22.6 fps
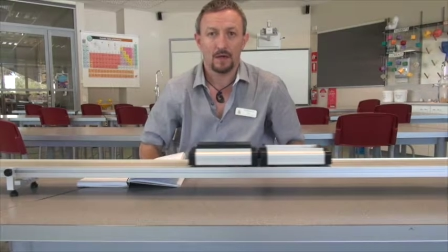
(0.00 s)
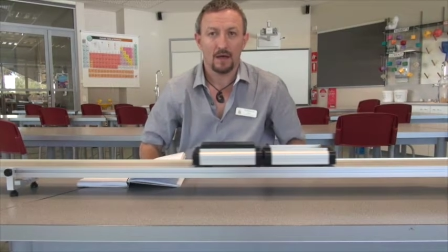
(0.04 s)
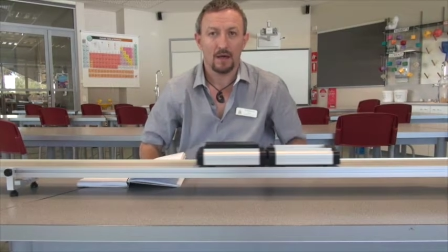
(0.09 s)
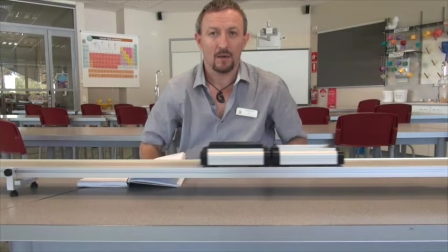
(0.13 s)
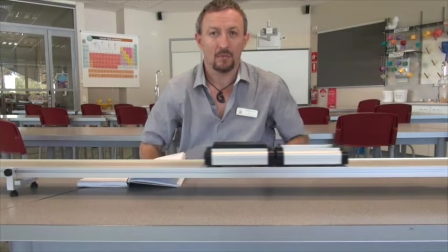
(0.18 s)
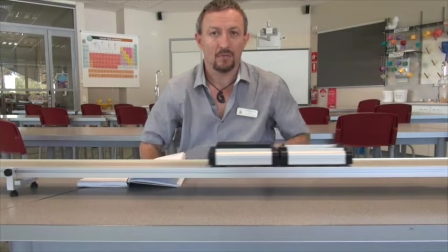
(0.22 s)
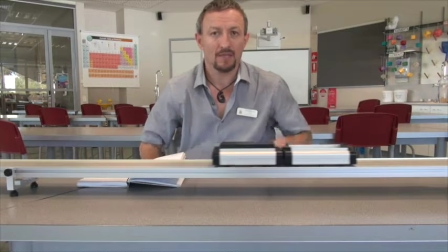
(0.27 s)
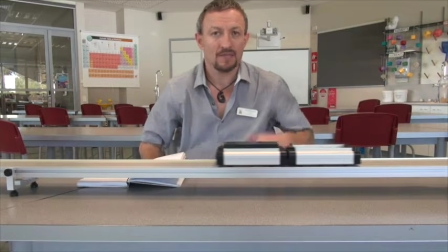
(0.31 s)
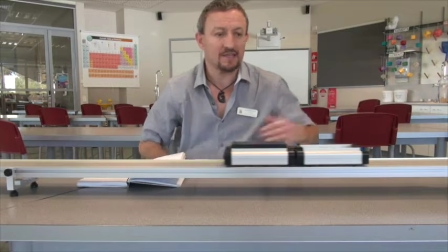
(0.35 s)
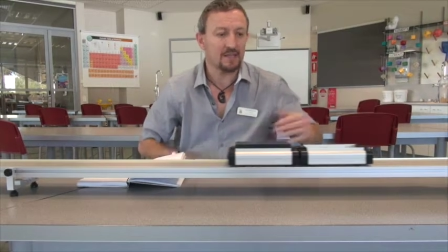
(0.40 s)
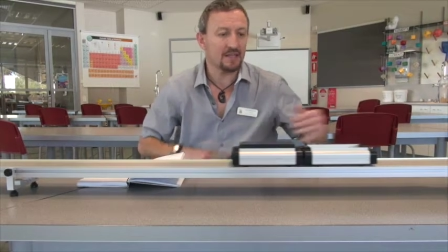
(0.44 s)

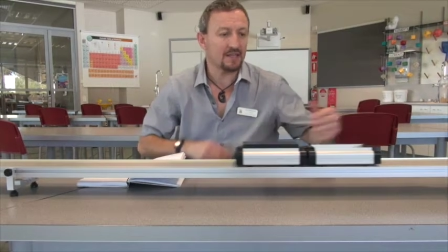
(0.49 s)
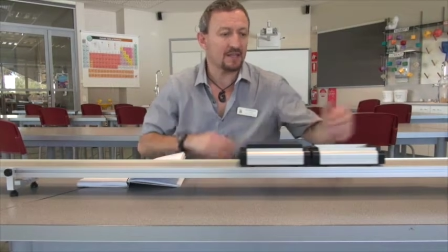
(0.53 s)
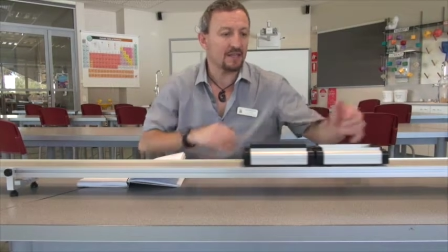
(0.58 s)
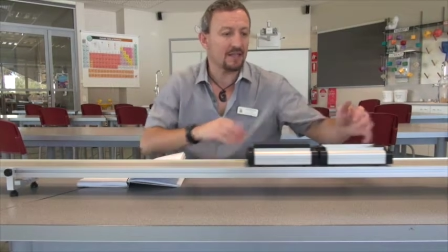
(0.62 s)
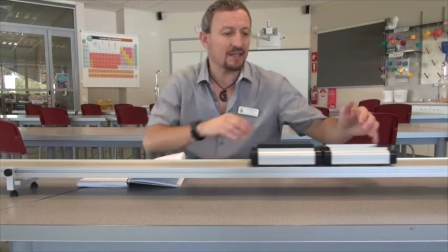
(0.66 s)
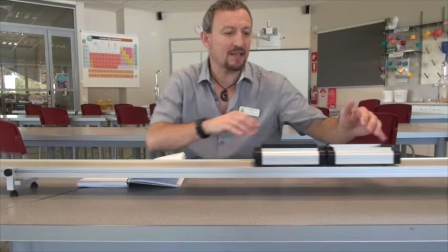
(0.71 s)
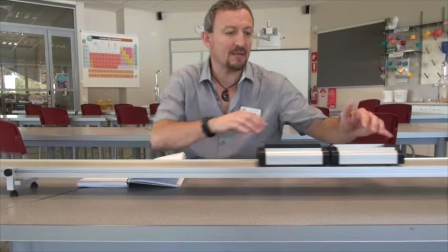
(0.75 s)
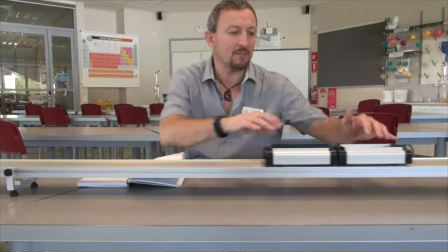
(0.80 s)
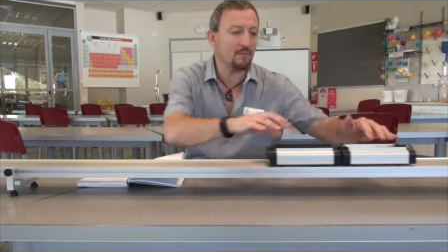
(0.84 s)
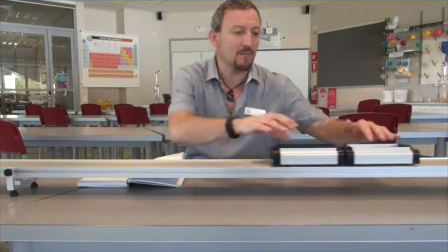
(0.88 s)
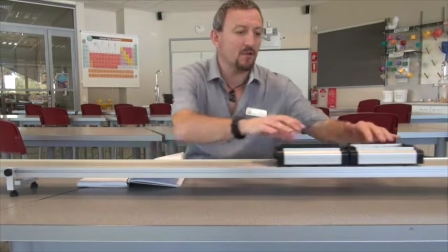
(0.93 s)
And we see
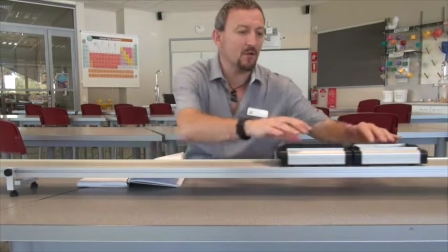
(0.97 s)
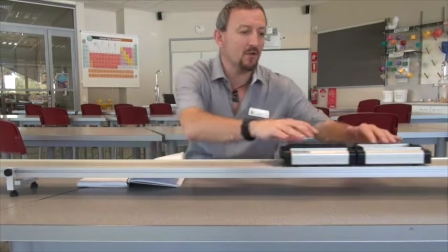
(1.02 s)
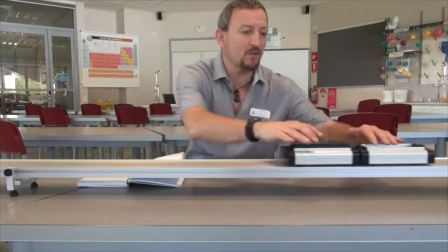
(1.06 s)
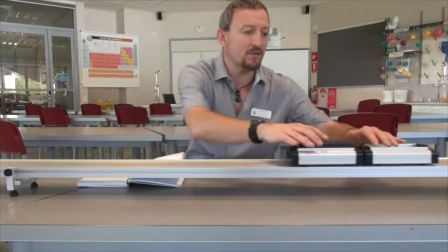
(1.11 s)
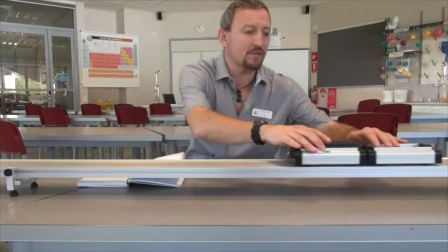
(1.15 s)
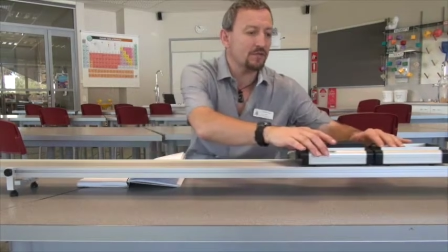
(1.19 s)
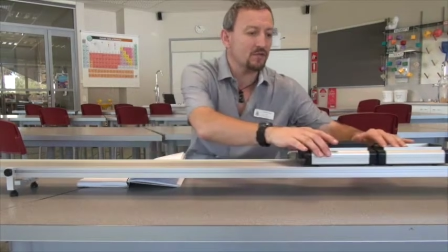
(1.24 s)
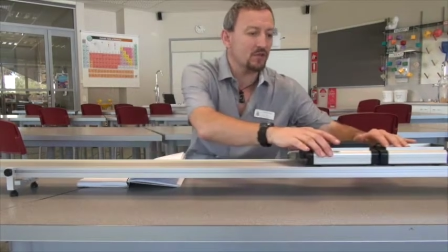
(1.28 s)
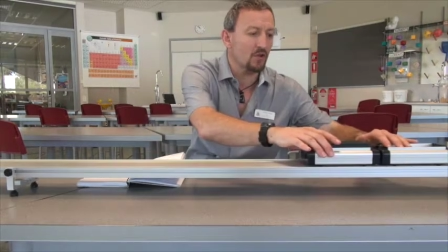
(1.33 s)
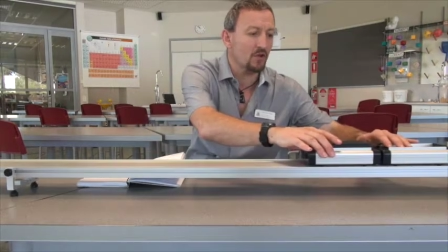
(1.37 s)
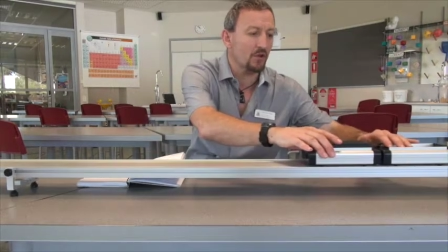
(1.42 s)
that it
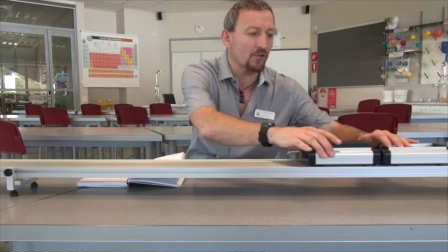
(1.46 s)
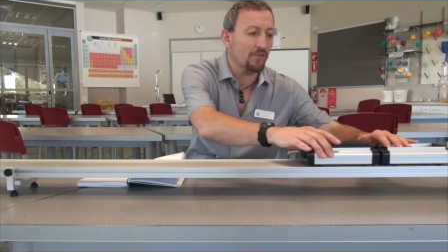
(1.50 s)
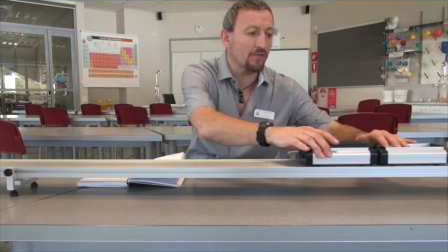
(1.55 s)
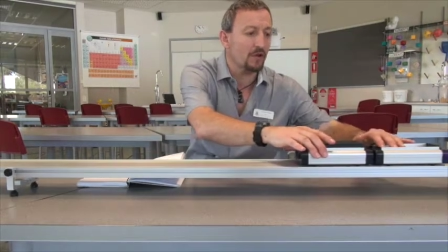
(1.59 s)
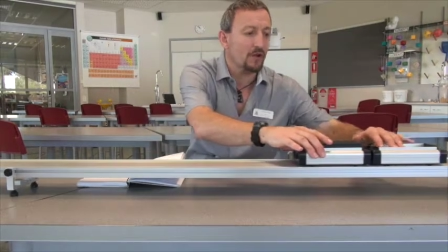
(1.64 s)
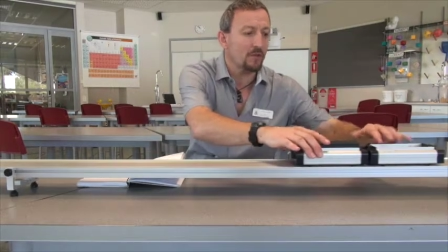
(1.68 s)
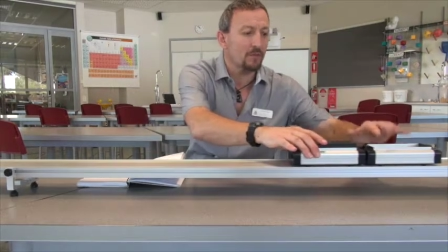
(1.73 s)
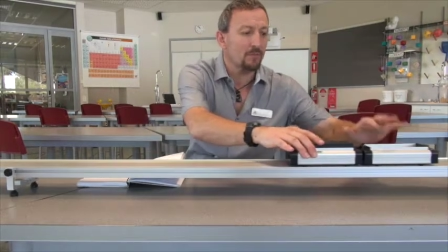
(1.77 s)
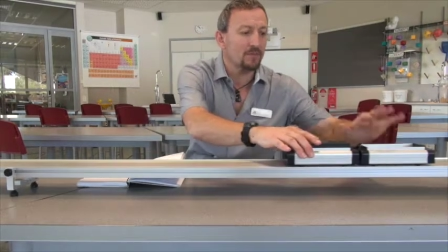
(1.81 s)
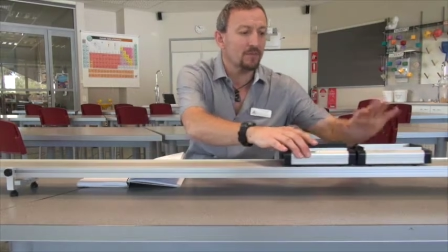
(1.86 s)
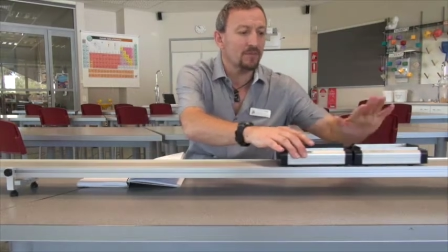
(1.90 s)
moves off,
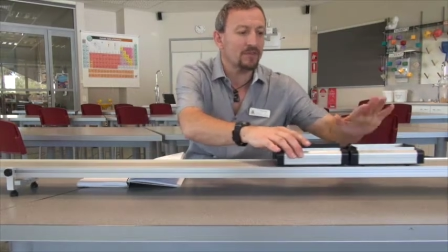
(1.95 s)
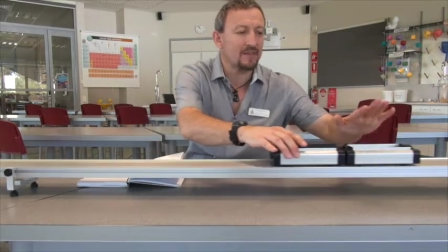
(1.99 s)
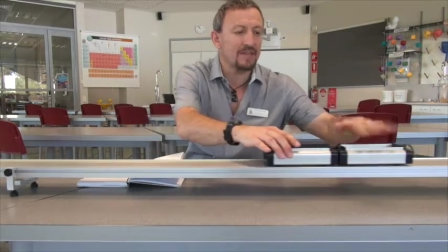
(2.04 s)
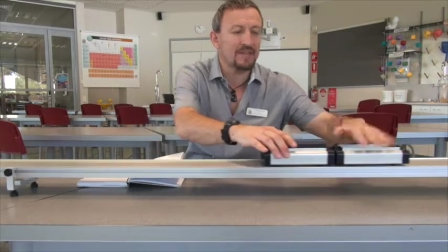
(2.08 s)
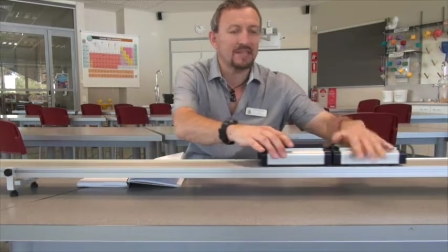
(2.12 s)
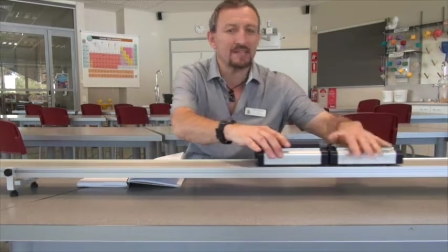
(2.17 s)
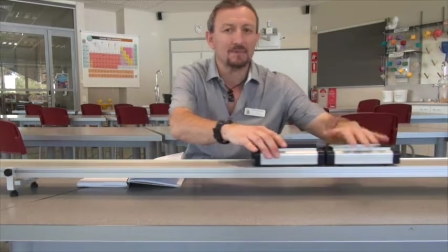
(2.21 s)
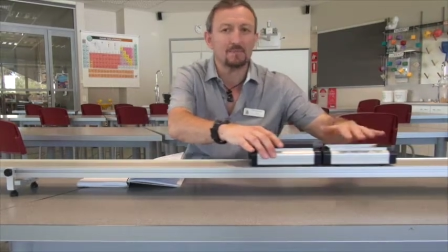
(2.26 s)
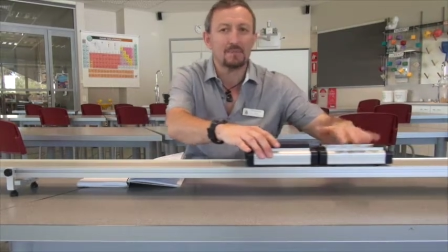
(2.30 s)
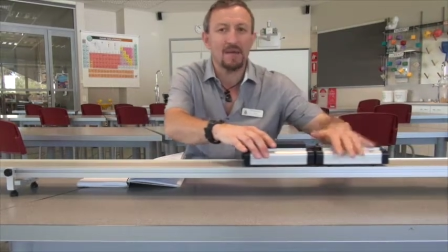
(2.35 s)
but this